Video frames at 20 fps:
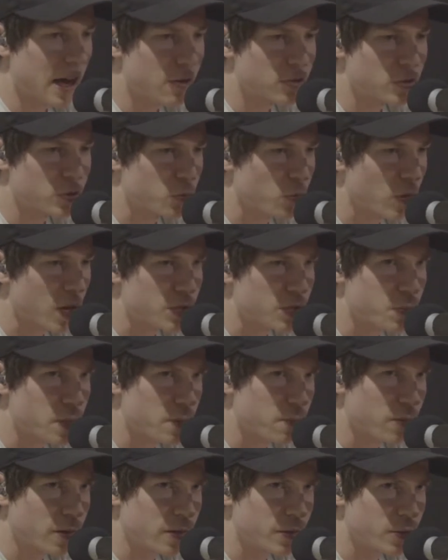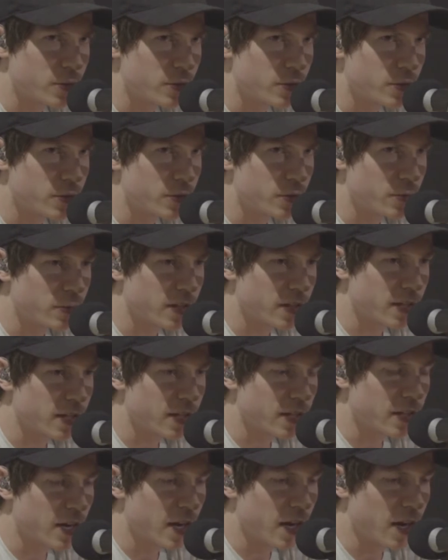just watch people on YouTube, and then
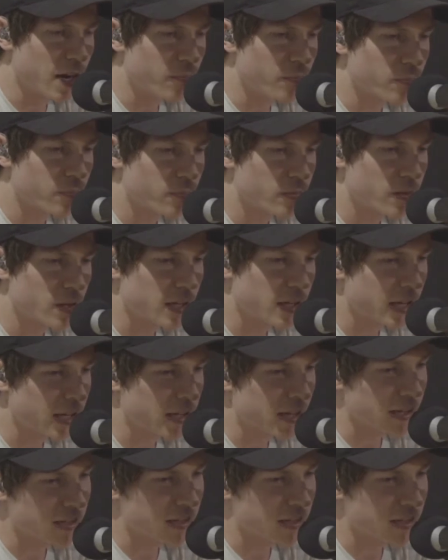again, like